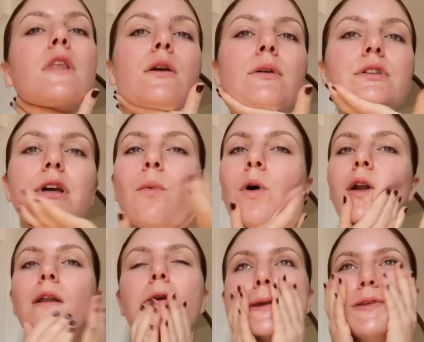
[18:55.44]
which I
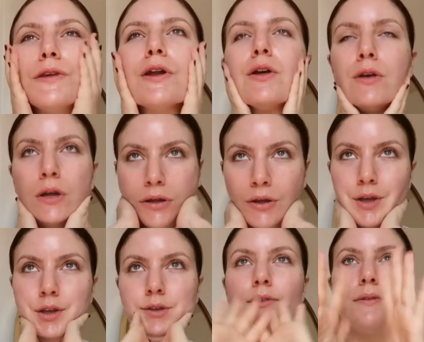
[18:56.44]
want, because you know,
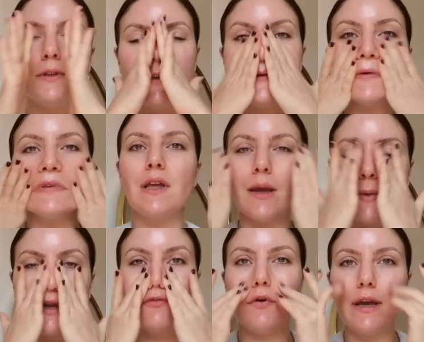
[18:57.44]
you do your skin. I
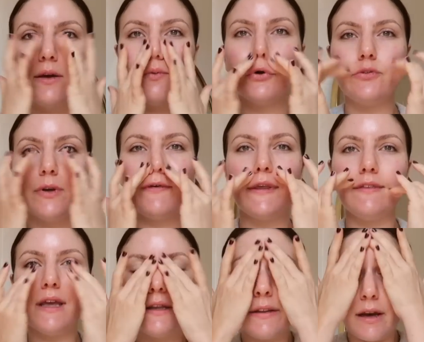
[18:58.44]
mean, if I could wash my face
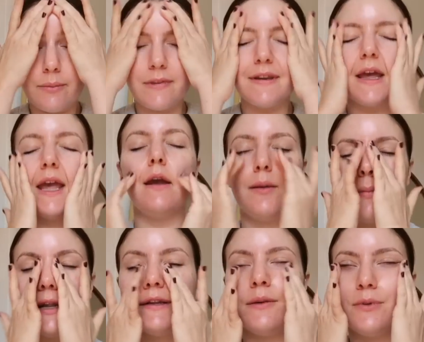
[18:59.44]
10 times a day, I
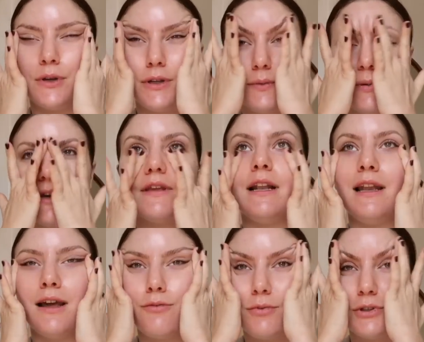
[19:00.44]
bloody would, because I
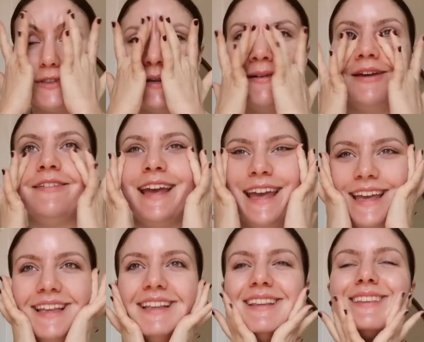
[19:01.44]
love washing my
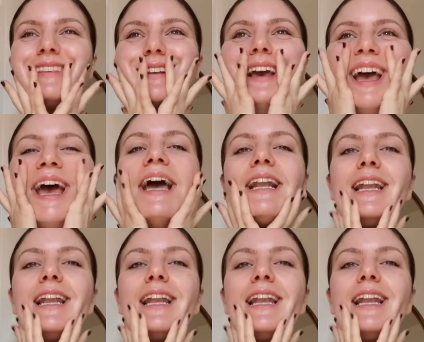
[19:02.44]
face. I